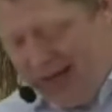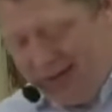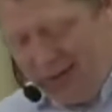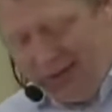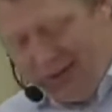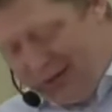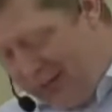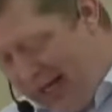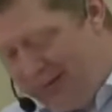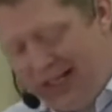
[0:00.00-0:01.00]
about all that
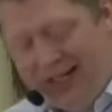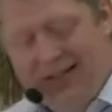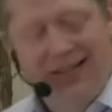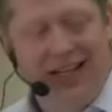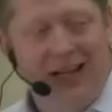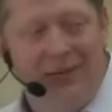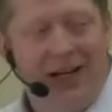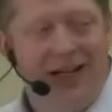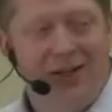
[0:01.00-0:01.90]
the Bible has to say about